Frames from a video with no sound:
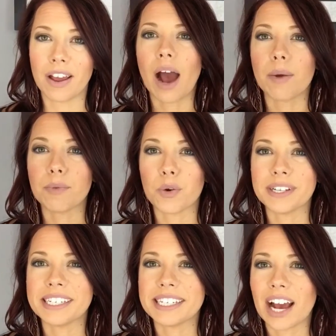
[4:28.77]
I'm
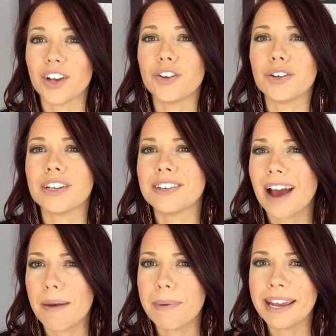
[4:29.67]
going to tell you to
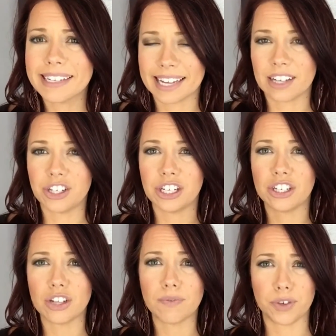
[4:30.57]
not pay attention
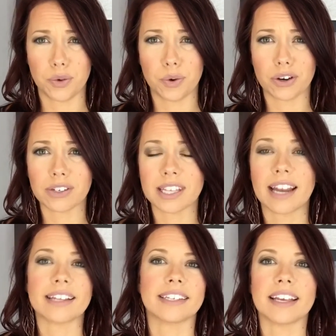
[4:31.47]
to the viewers
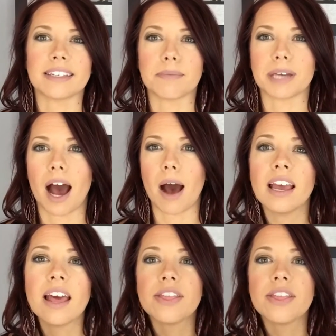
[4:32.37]
that it says up top.